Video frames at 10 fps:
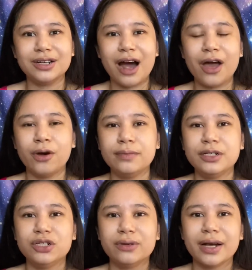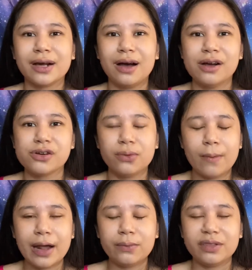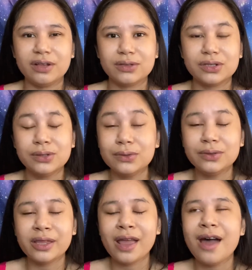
I hope to drink a good wine with you soon.